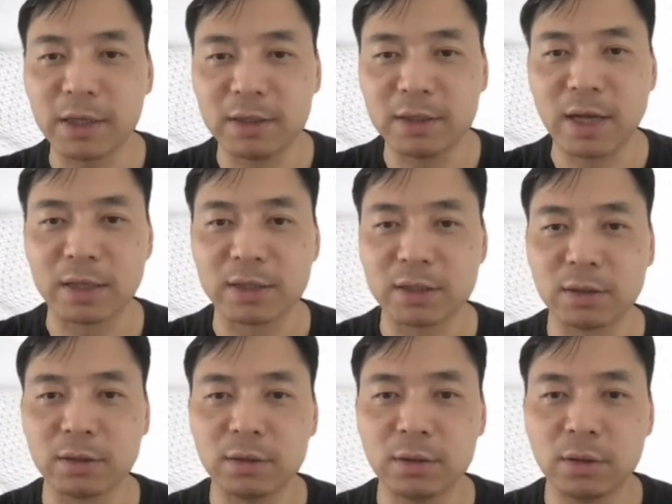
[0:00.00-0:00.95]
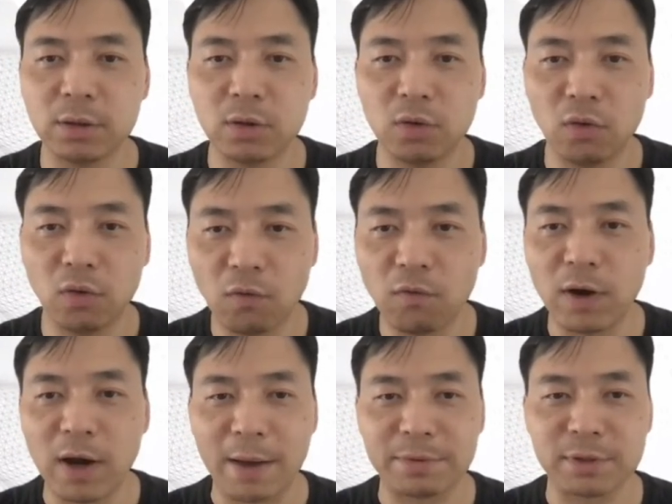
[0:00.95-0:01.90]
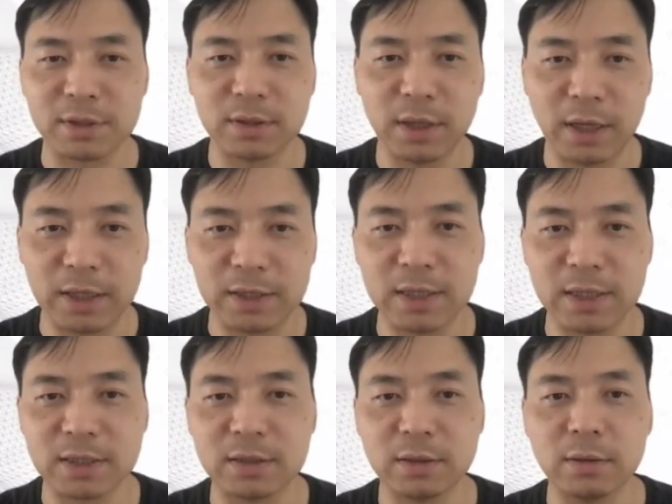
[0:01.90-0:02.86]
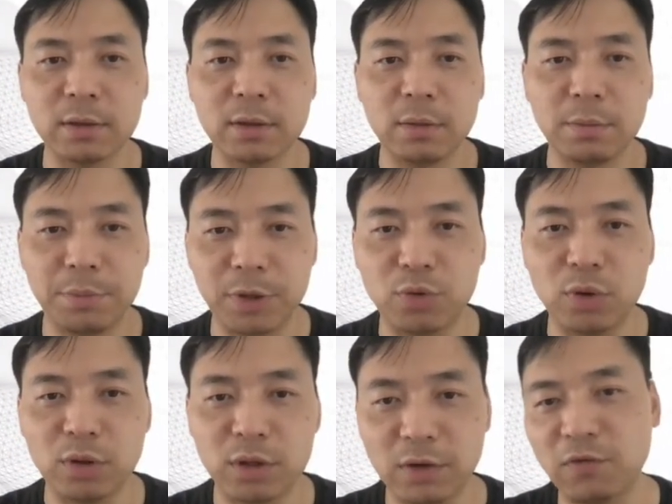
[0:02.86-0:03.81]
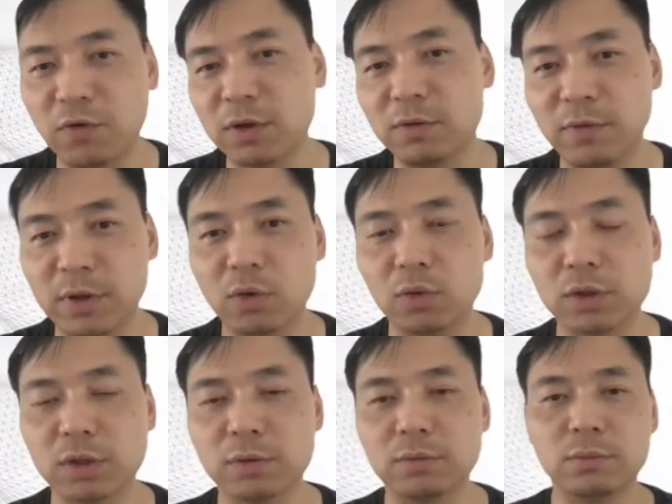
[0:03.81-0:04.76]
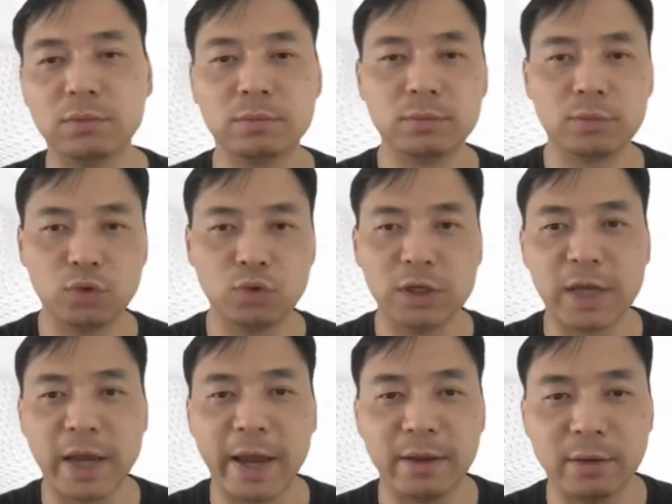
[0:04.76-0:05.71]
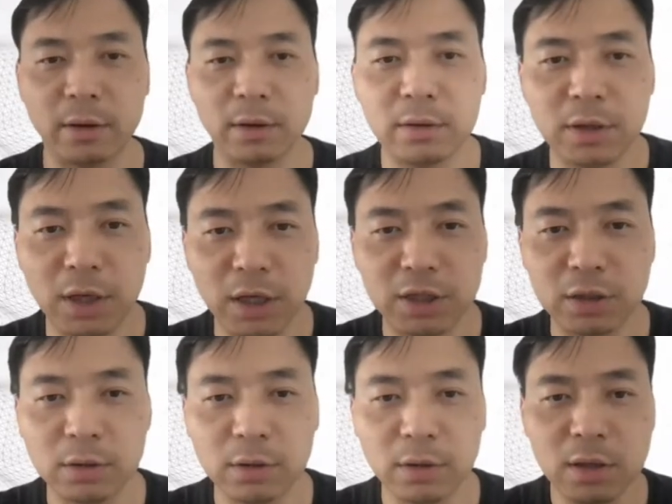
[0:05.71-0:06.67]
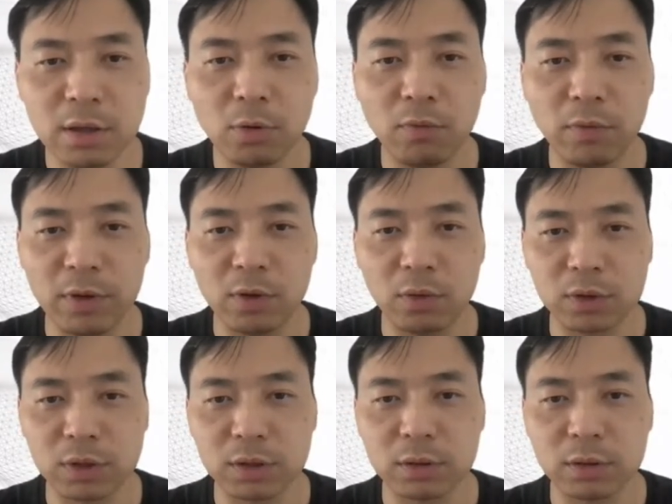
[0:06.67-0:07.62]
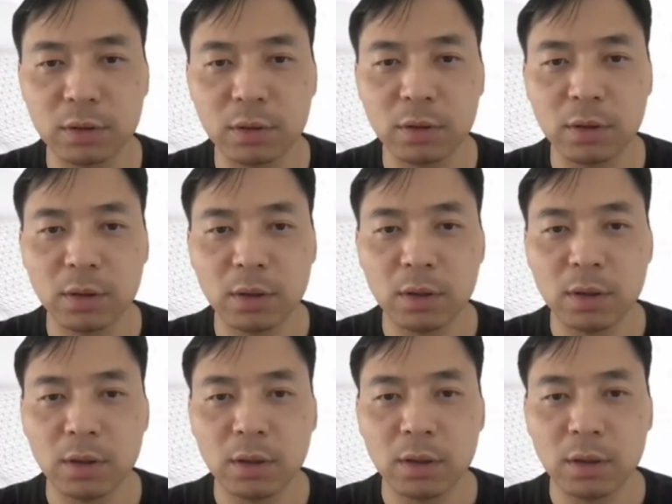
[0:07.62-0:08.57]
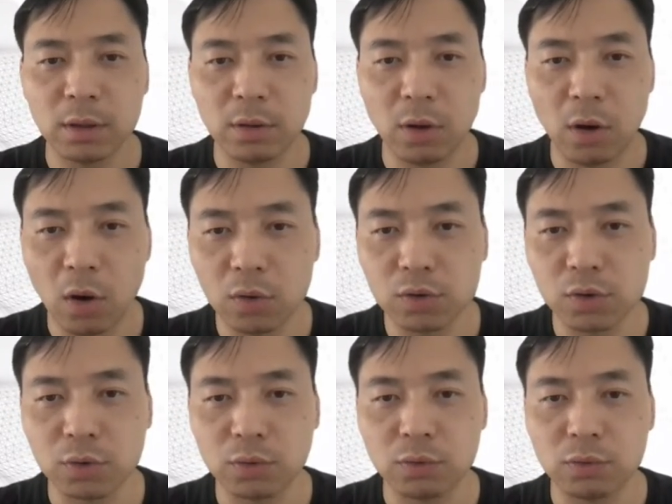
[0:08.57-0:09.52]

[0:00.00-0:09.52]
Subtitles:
that overlaps exist between different windows. To this end, each learnable windows also